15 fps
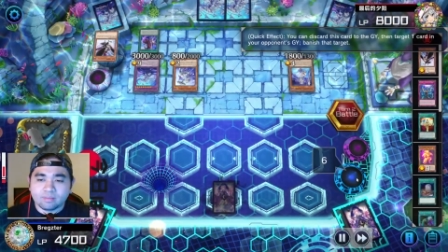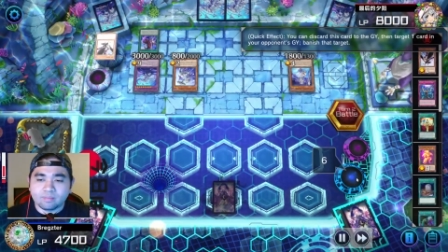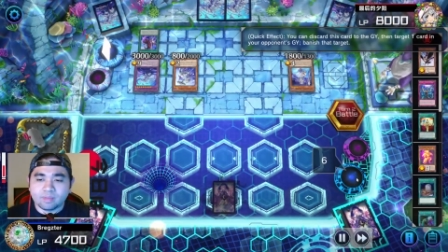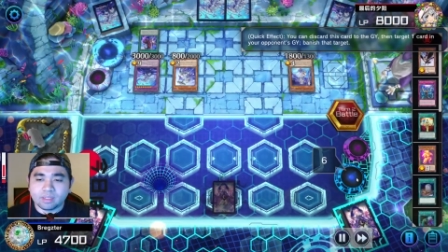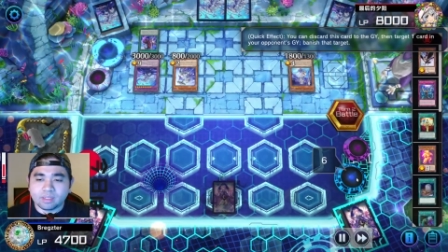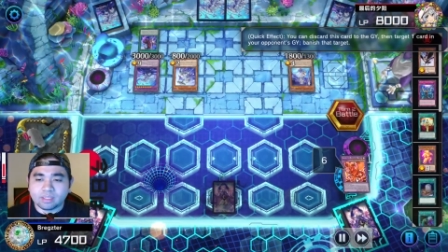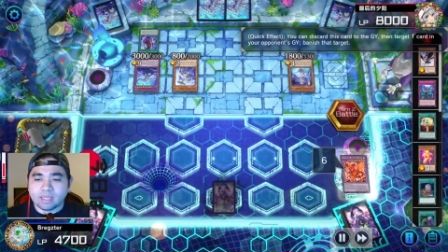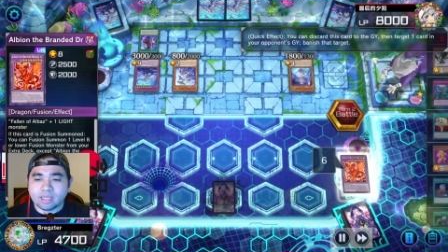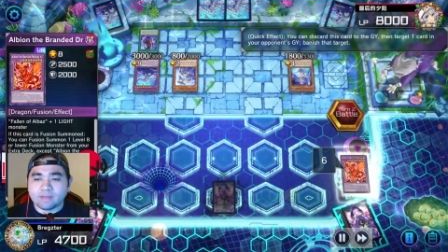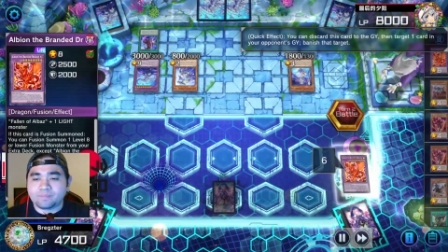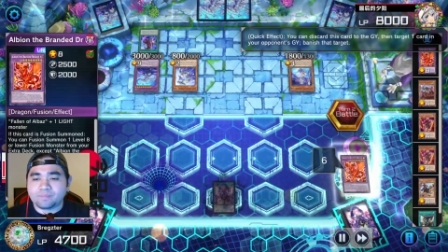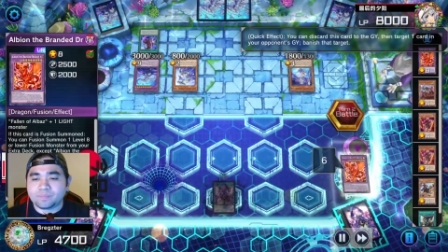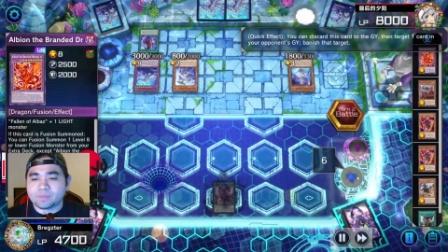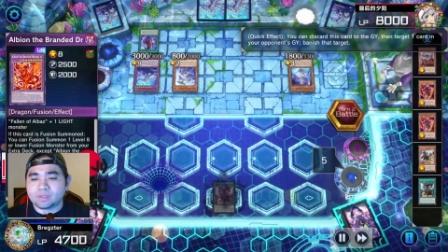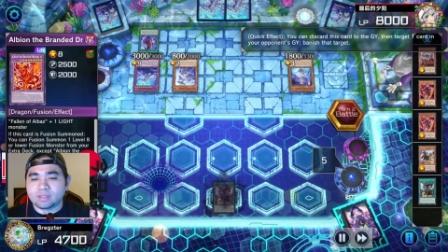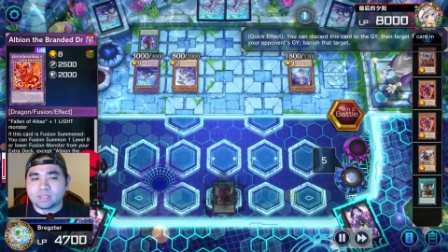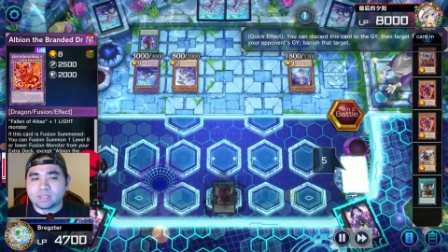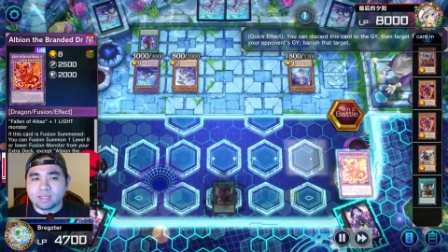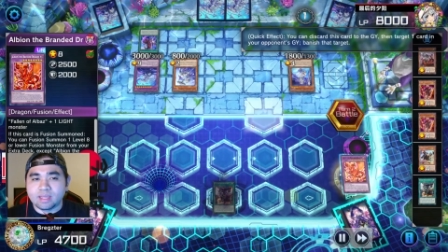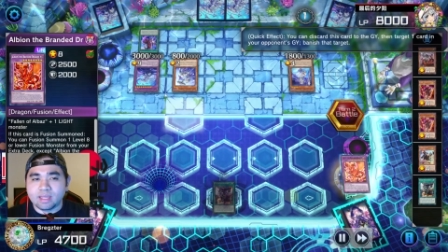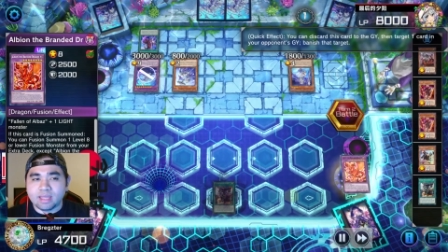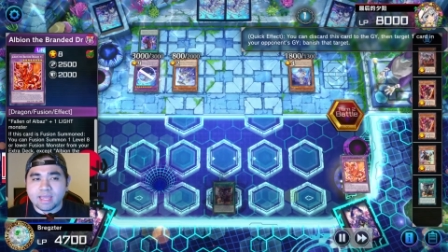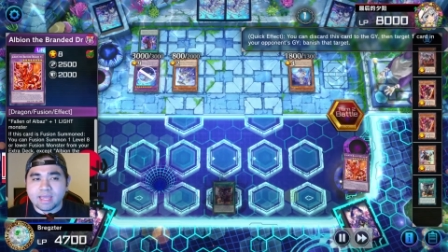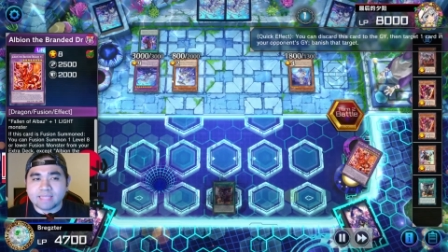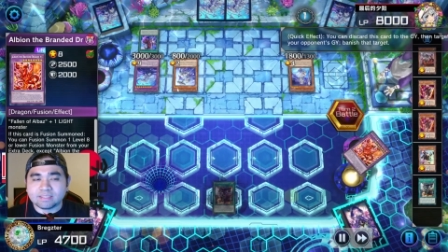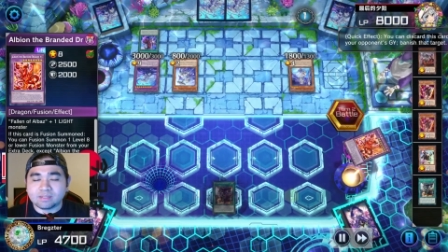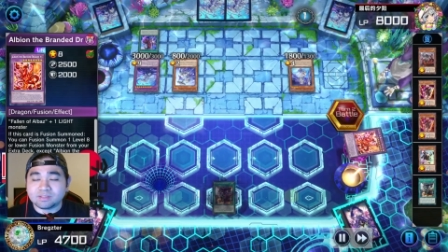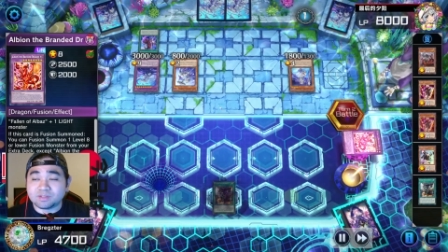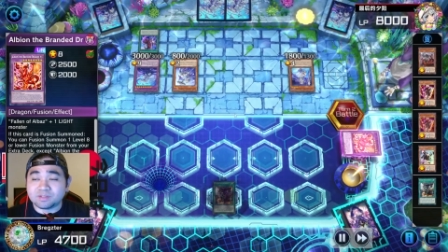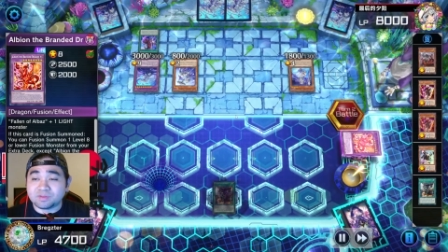But yeah, he has
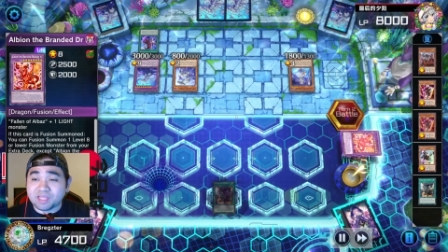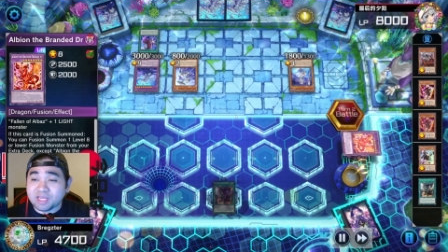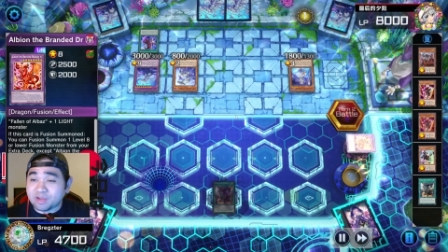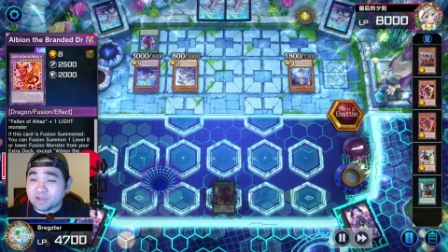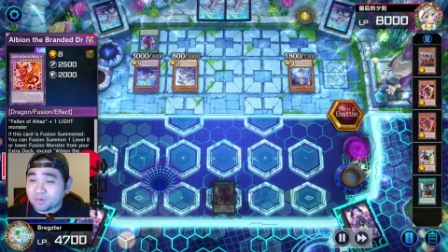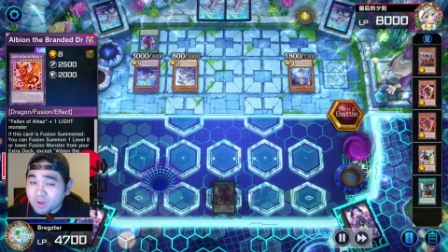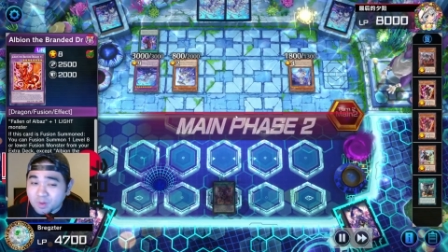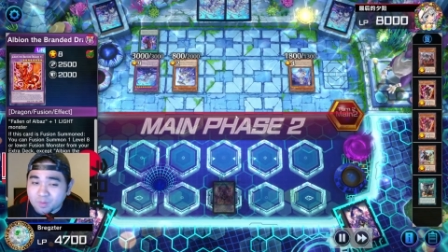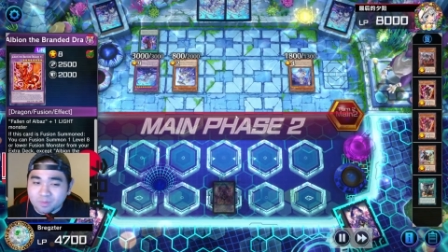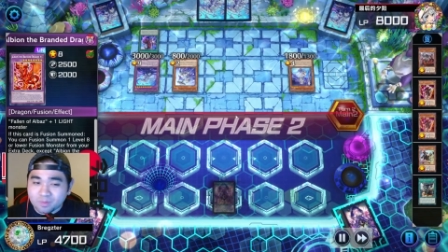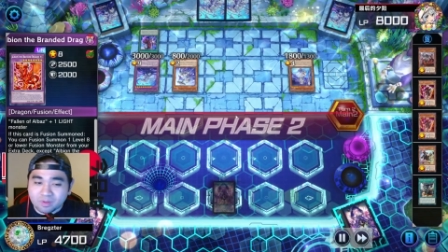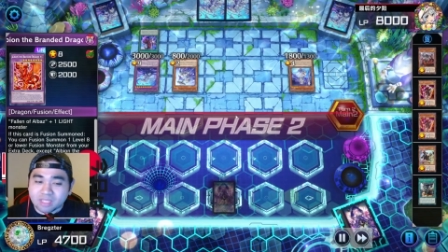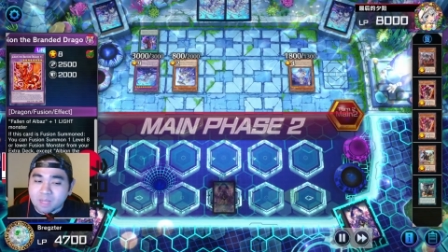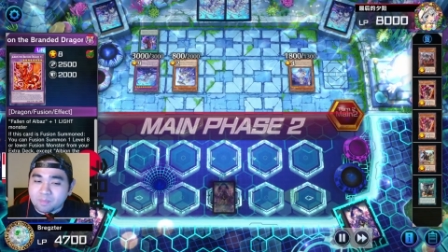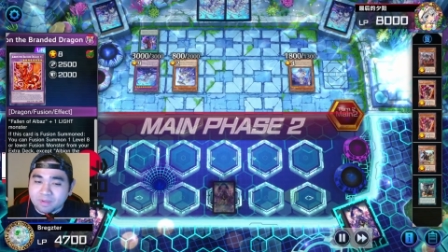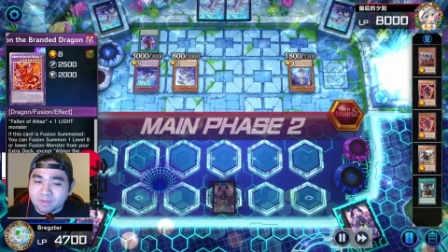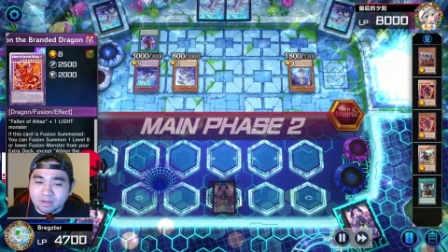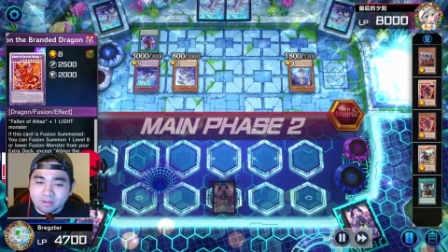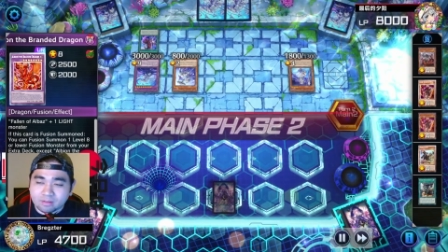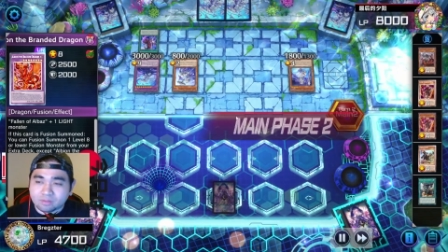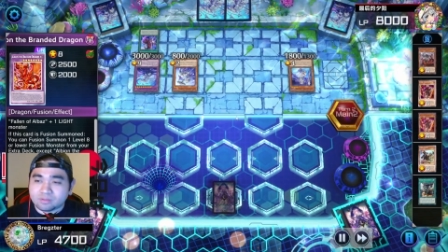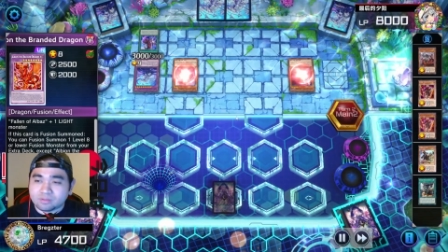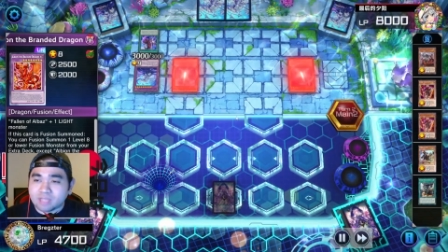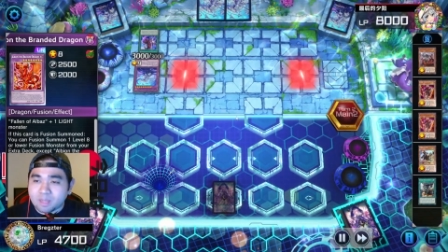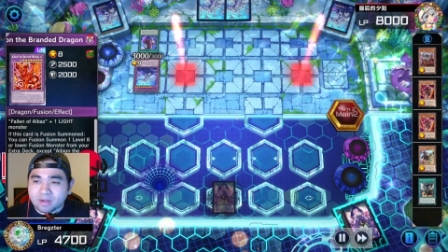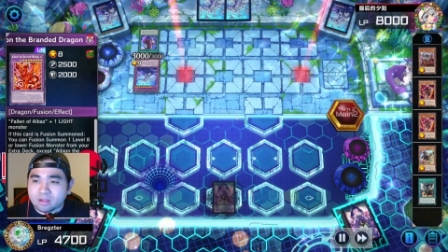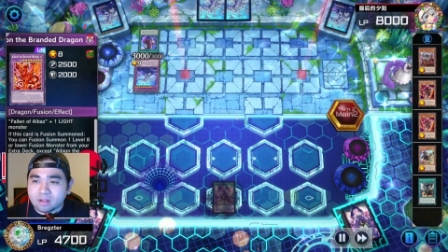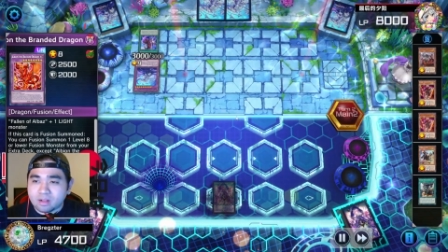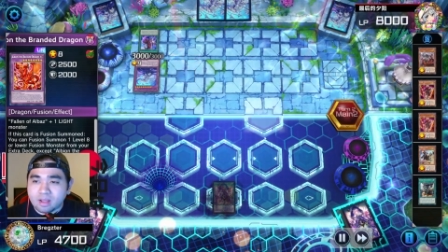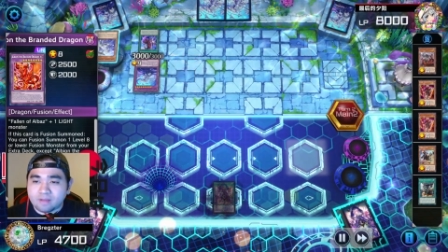also Diddy Crow on top it all to top it
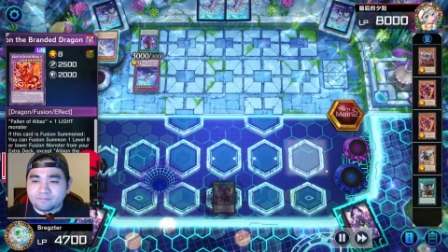all off.